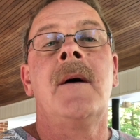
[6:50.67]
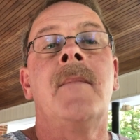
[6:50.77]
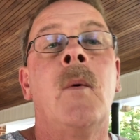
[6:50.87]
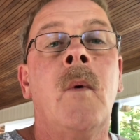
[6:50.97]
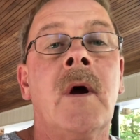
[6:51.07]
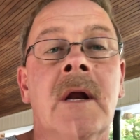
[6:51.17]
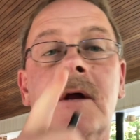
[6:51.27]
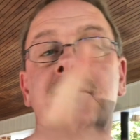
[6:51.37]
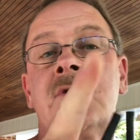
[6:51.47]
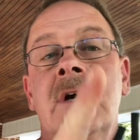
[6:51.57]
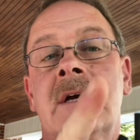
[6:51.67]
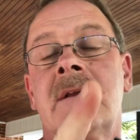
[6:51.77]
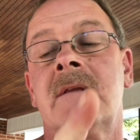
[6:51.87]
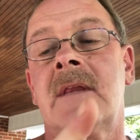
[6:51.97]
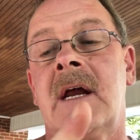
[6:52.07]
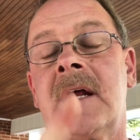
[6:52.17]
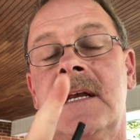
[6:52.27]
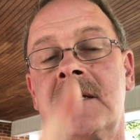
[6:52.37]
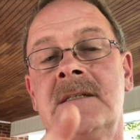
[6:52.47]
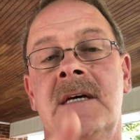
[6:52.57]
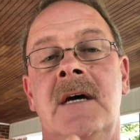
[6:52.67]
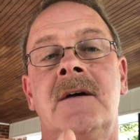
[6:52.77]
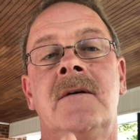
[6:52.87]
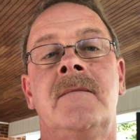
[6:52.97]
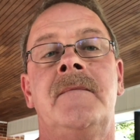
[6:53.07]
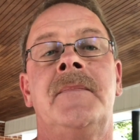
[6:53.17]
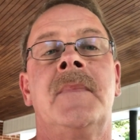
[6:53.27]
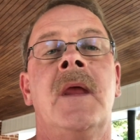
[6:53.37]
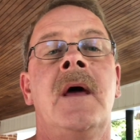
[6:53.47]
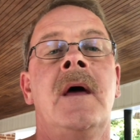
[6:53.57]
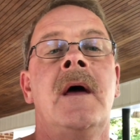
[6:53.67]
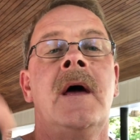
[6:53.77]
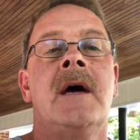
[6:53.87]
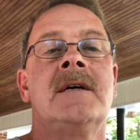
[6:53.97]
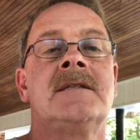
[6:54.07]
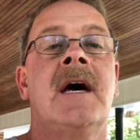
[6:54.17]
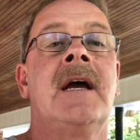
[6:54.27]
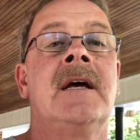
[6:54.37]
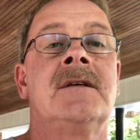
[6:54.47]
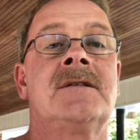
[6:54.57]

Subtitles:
But one little trick that I didn't tell you is that in